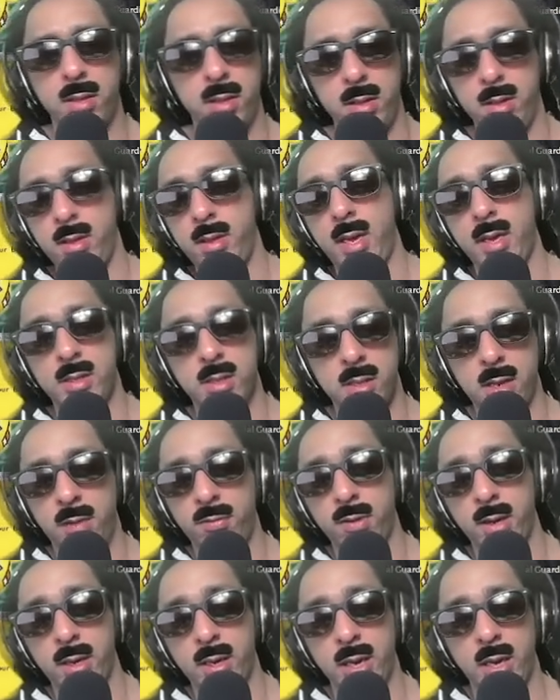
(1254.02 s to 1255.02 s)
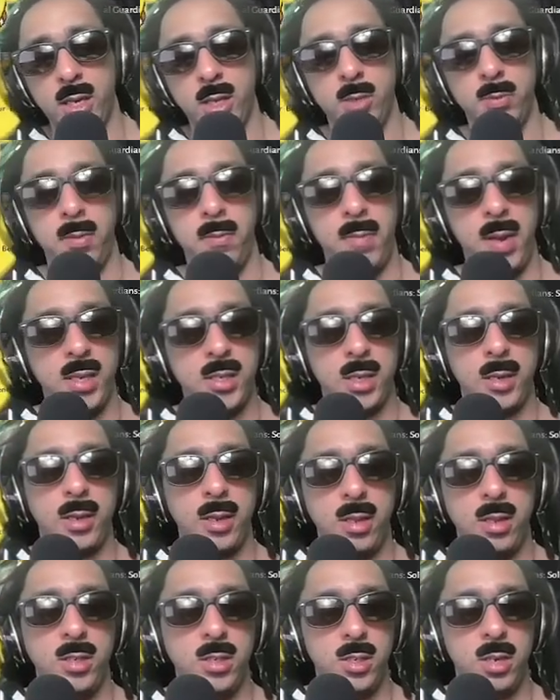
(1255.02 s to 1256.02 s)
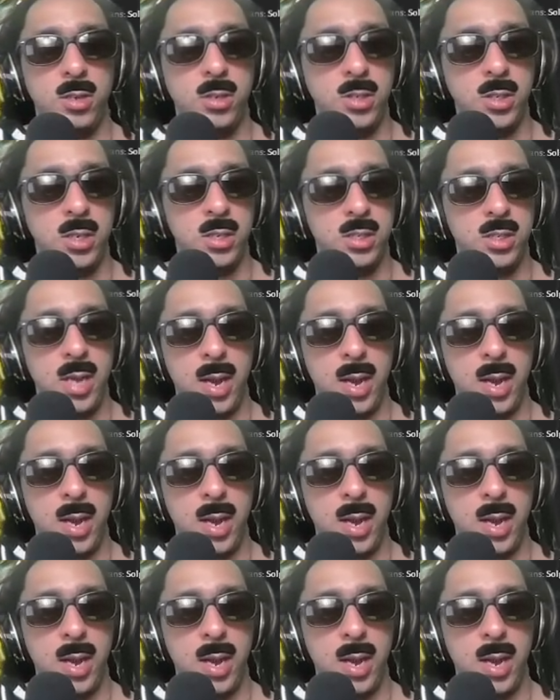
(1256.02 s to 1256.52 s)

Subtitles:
that's definitely a case. But basically the synergy is